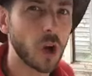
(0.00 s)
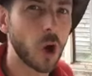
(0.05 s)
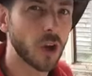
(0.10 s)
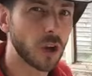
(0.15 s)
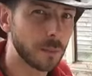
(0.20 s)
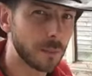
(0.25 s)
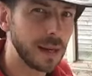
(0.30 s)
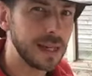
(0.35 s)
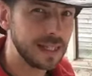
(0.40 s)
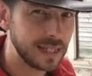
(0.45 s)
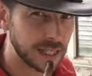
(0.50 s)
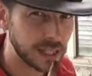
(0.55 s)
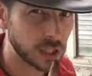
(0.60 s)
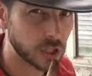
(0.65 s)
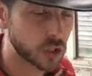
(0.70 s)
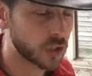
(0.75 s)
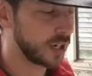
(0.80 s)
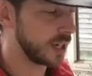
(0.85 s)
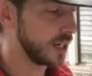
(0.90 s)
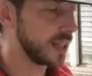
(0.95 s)
on a baking
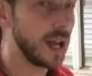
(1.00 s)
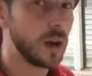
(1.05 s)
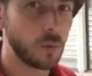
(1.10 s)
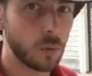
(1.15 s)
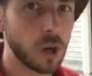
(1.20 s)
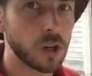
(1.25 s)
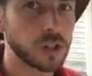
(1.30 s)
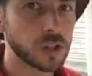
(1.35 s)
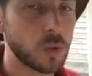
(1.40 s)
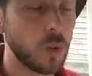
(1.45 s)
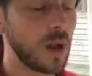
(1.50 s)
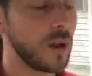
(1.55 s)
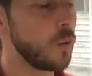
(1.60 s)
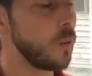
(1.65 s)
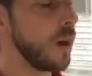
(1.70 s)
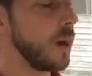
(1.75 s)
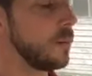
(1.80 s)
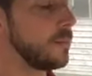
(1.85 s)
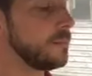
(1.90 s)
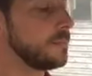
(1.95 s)
tray, that worked quite
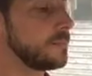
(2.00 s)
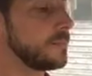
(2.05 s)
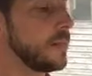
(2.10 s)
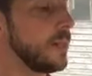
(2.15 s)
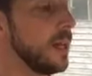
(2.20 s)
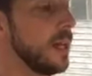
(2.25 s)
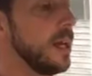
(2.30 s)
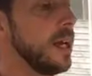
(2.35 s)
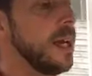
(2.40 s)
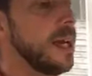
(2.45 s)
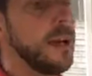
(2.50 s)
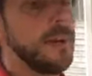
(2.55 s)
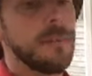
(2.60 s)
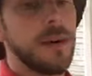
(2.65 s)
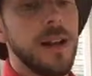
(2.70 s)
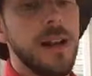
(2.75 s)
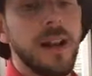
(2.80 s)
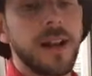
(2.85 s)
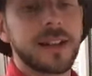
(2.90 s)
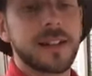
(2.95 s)
well.
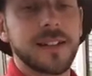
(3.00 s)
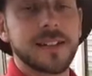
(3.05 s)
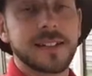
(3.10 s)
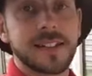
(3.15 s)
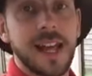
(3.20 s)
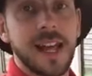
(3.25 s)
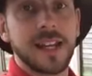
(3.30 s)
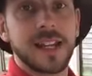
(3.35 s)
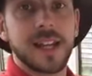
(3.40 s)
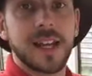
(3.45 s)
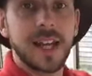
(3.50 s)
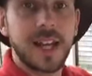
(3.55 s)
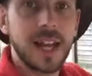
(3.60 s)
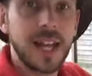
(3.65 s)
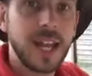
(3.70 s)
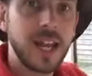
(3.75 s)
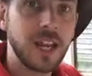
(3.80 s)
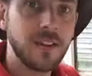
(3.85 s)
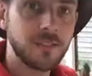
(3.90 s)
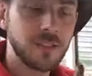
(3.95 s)
But like I said,
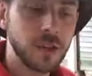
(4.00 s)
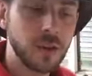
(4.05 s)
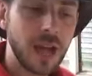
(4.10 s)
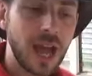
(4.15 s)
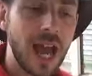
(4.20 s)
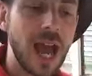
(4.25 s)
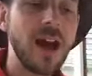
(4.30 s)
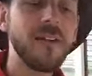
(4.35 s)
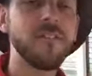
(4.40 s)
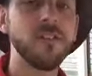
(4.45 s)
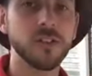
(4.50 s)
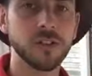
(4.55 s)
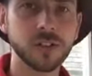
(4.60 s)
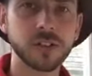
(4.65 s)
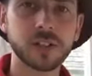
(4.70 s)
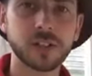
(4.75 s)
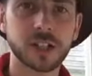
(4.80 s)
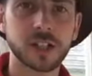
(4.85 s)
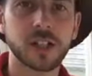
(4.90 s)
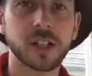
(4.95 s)
if you
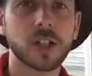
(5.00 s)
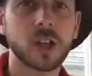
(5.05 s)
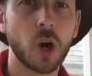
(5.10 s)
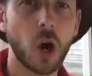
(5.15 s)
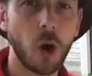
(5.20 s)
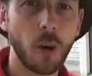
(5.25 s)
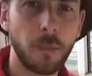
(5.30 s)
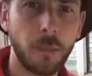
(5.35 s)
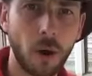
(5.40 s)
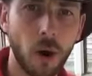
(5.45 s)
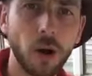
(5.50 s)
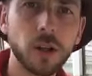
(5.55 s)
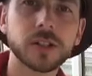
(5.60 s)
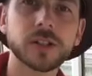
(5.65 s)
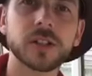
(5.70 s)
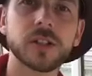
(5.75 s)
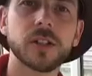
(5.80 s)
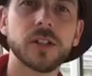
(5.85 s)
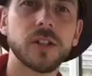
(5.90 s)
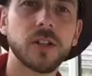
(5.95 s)
haven't got a
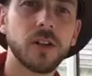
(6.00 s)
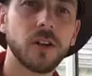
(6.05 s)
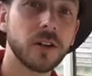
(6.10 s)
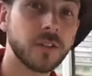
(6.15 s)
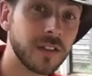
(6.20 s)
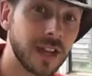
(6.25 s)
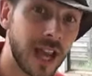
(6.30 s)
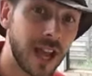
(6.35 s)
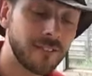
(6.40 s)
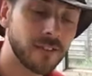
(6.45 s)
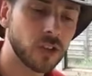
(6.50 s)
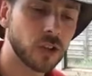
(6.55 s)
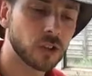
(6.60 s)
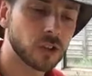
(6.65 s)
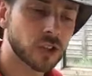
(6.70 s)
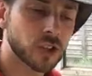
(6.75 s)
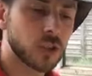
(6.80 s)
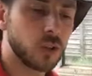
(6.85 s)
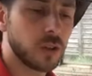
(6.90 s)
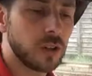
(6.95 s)
pot, or if you haven't got
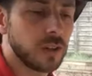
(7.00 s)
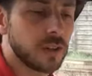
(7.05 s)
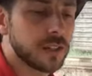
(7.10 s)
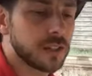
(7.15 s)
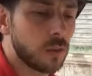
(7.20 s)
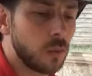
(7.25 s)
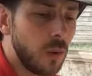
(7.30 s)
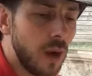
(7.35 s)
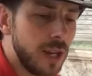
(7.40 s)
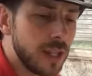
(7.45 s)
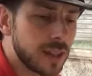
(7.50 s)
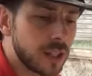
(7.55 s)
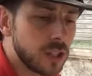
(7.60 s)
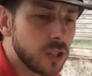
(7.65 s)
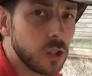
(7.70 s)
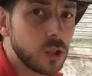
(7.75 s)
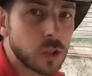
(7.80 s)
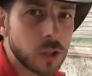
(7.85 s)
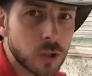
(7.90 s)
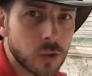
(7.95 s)
soil, there's a way that
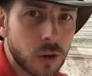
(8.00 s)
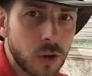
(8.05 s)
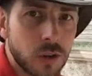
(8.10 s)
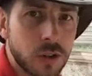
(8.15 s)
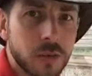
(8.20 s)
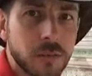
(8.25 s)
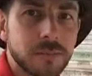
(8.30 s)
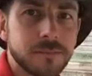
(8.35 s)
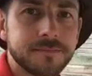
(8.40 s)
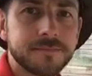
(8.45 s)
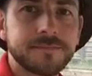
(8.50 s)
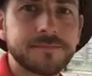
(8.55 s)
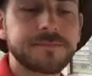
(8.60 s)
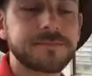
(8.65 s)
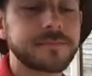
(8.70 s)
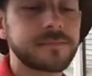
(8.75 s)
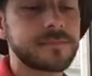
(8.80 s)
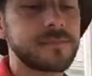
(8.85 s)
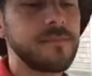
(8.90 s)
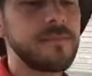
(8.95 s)
you can grow them.
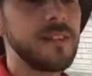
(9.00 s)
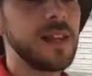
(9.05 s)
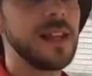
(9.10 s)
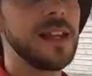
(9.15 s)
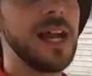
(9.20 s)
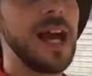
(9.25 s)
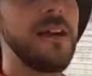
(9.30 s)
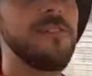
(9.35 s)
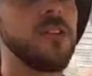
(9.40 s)
Have a